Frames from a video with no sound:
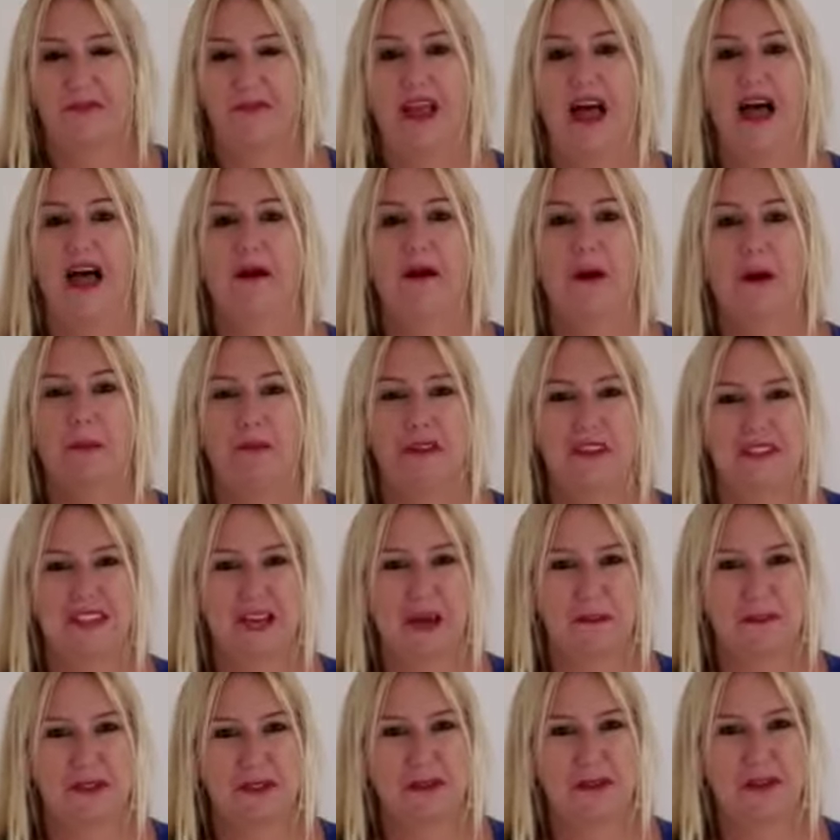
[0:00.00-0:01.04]
I hope this
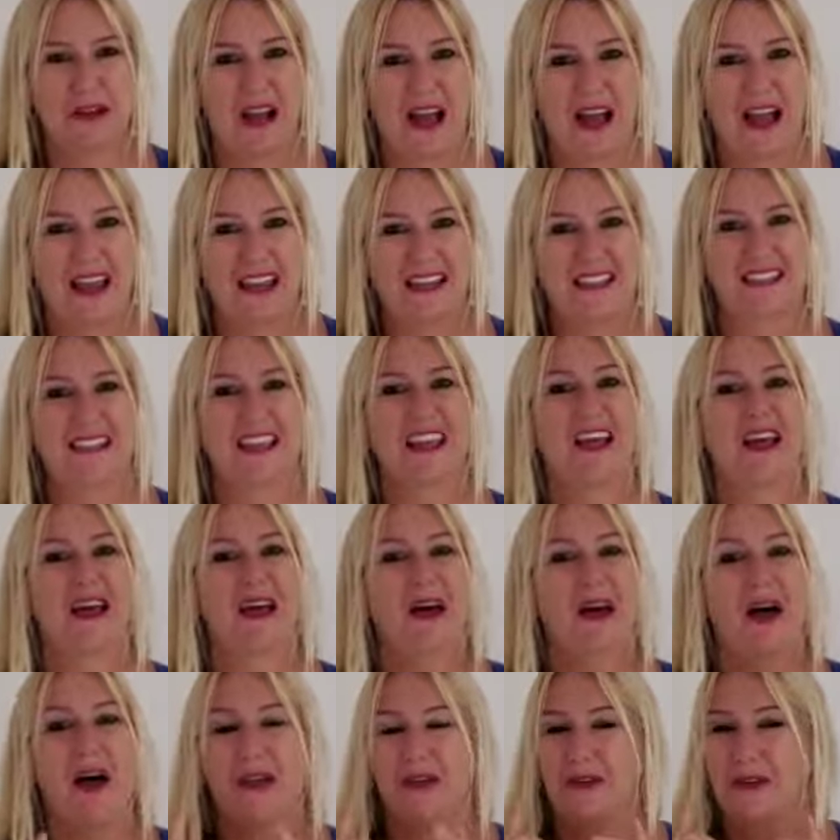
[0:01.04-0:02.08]
helps you guys.
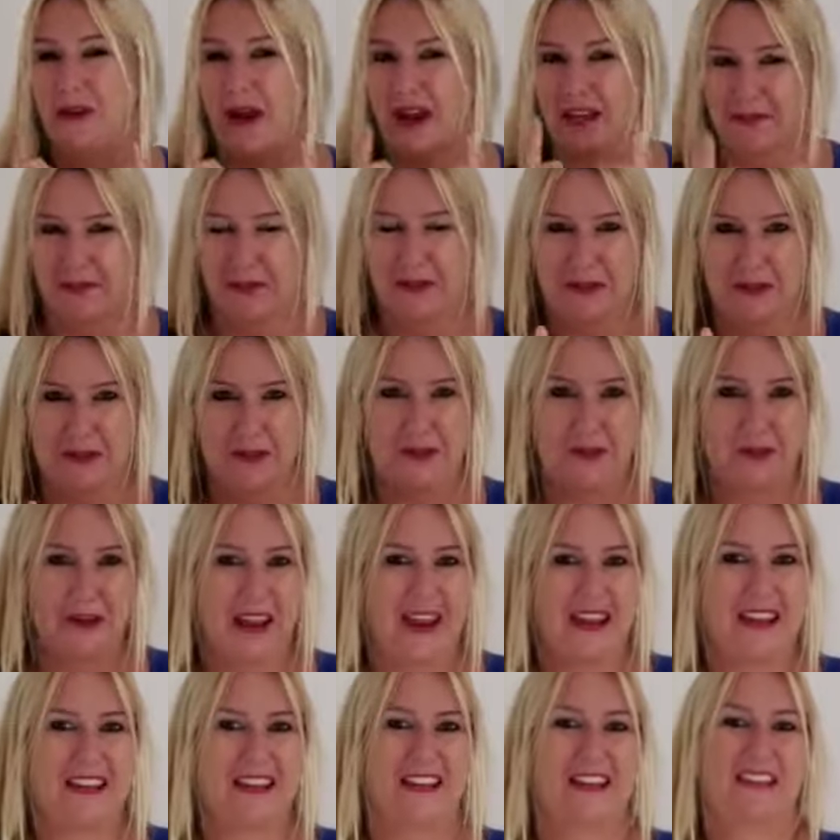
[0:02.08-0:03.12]
You guys will do
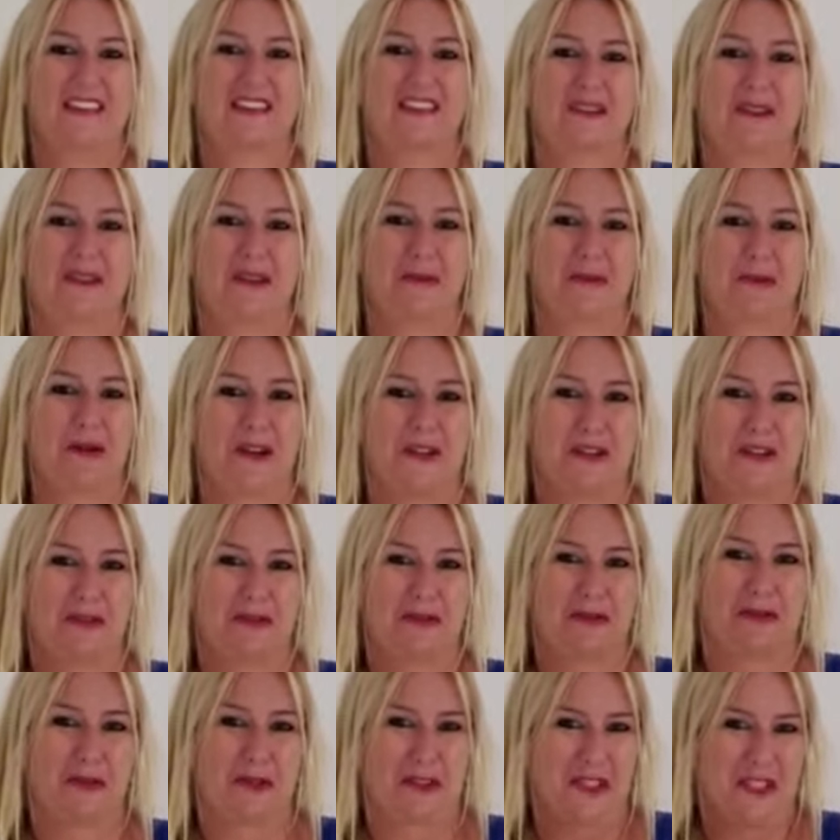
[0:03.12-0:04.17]
great, and I'll see you in Module
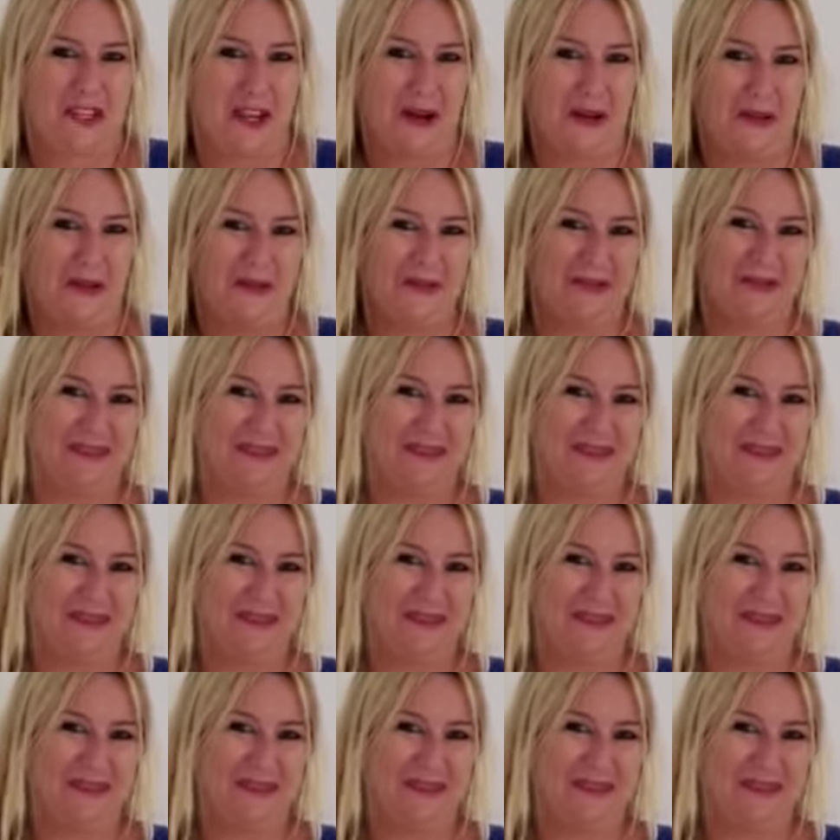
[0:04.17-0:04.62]
4. Ciao.